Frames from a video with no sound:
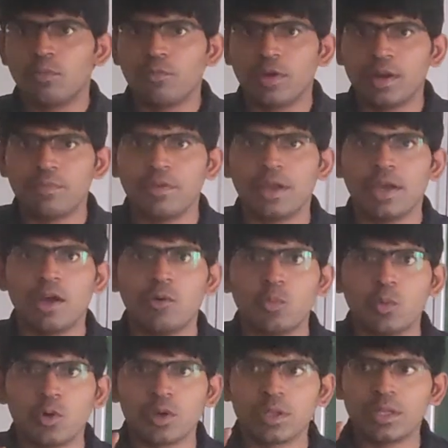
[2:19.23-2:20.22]
where we
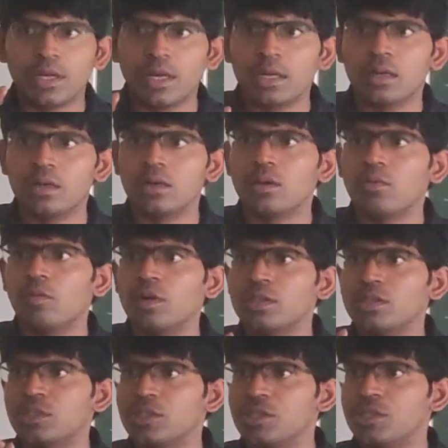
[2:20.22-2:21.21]
have more than
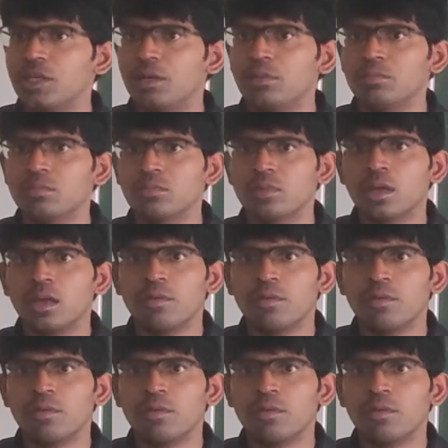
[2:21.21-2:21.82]
one system,